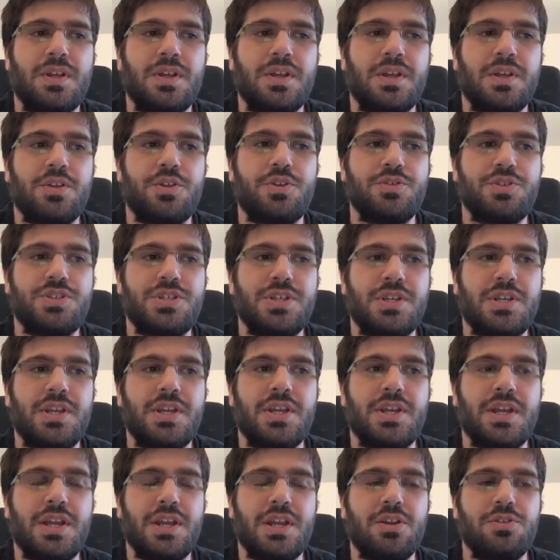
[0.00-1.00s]
You
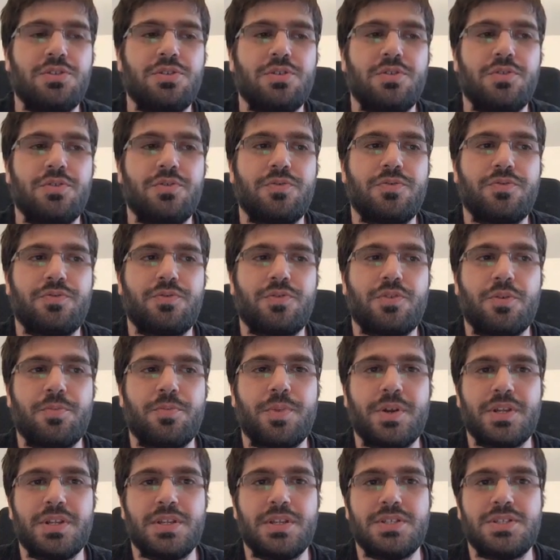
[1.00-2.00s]
see a lot of
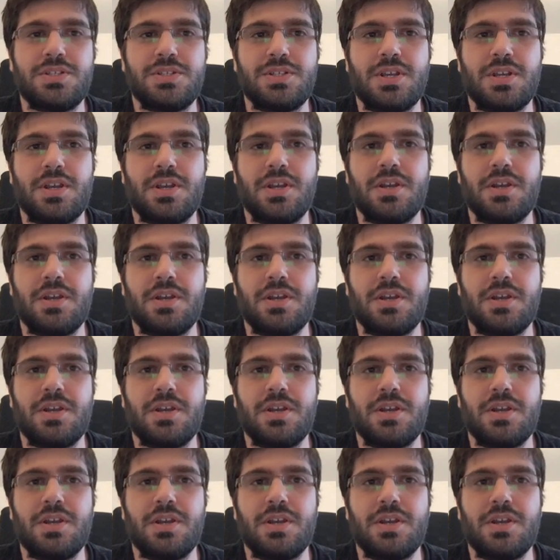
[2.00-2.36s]
companies